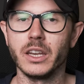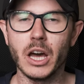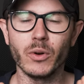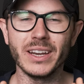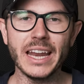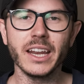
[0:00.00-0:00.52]

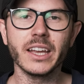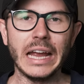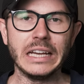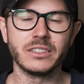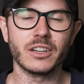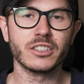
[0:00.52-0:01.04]
Now, in any
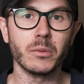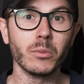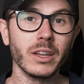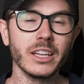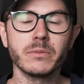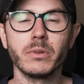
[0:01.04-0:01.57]
case, there are
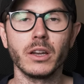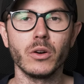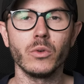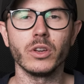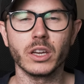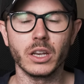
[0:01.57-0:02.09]
some links
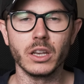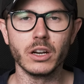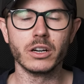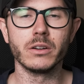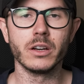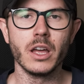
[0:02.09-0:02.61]
below. You can
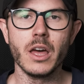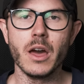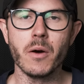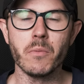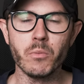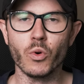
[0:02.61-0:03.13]
learn
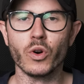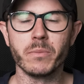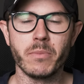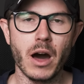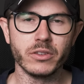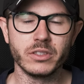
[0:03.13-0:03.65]
more
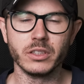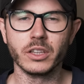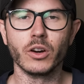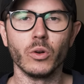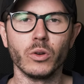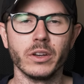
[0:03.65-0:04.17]
about
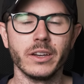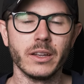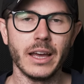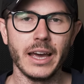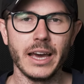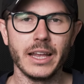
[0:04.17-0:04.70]
citicoline
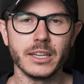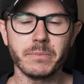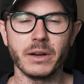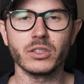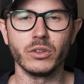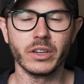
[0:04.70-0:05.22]
and
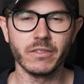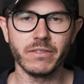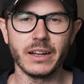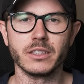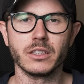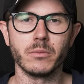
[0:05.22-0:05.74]
especially you can
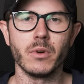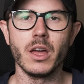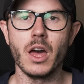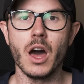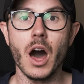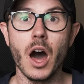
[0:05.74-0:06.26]
find some
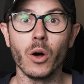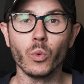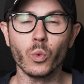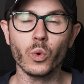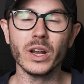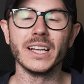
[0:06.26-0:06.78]
uh,
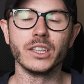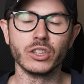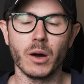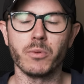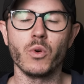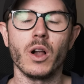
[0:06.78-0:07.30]
really
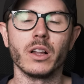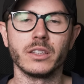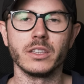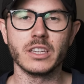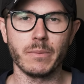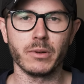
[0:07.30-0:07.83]
top
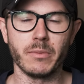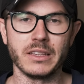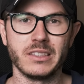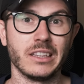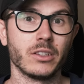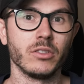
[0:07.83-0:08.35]
quality
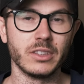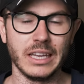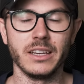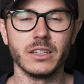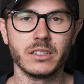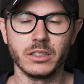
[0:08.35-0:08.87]
supplements that
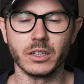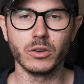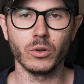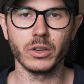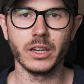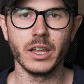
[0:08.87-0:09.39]
contain
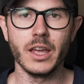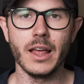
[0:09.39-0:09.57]
citicoline.